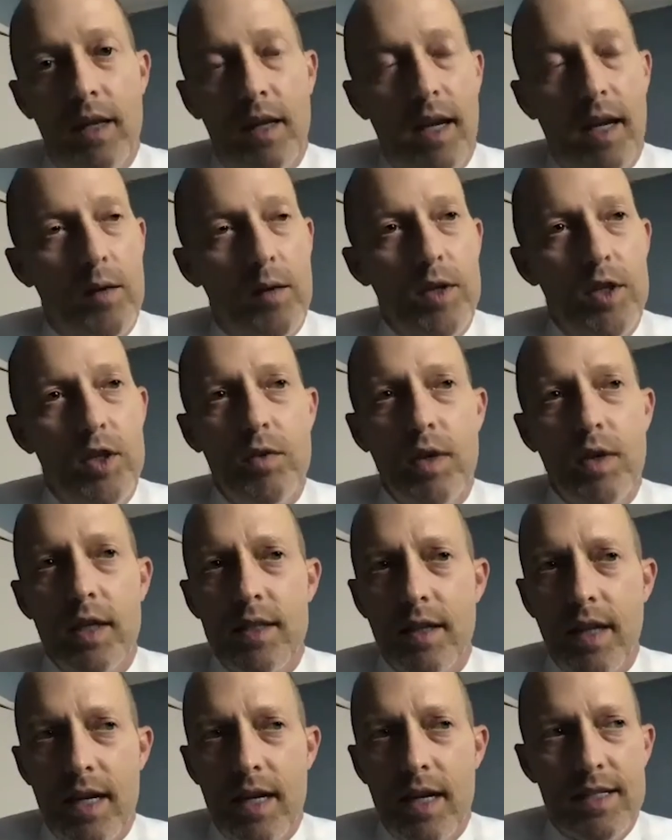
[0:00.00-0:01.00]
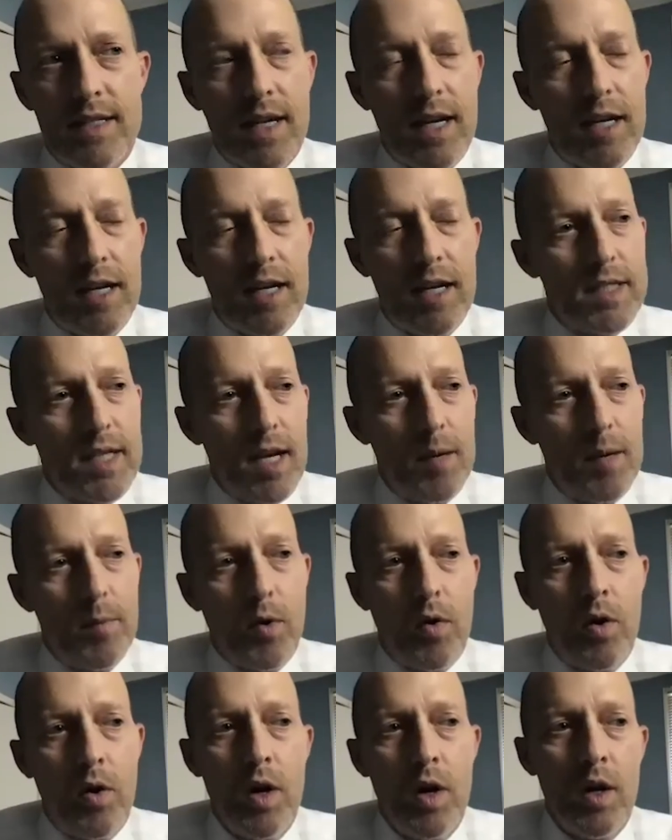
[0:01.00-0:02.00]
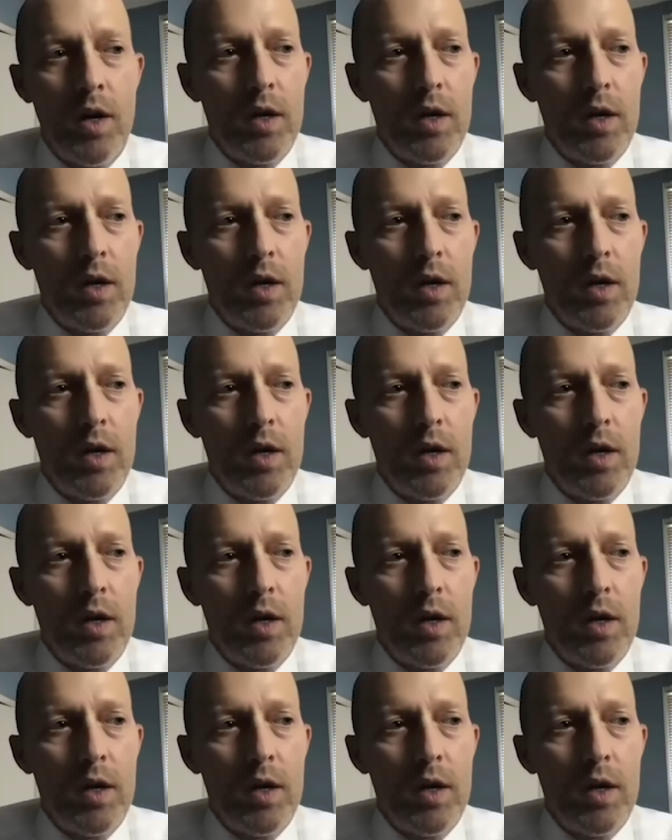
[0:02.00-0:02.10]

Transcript: Like when you get to that settlement table,